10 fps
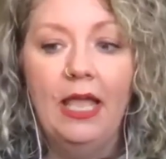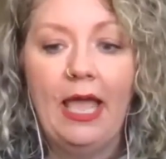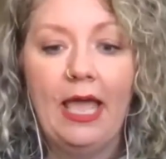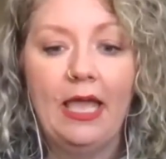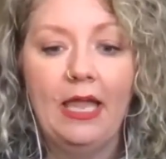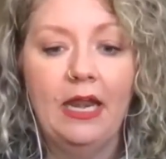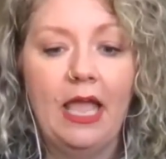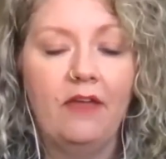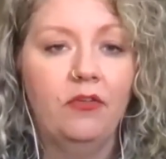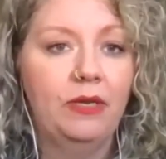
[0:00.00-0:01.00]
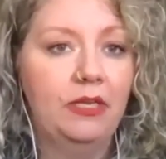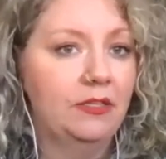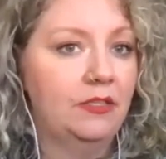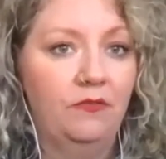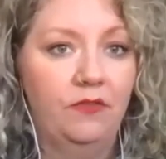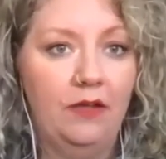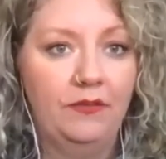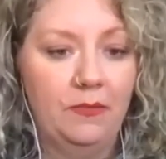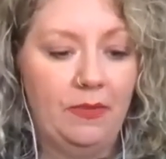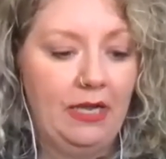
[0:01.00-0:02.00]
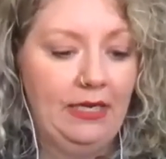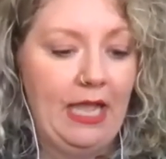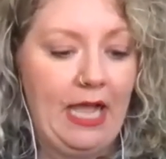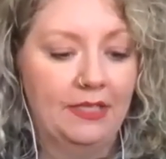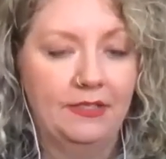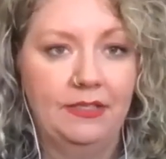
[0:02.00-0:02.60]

And everybody that's involved in the podcast,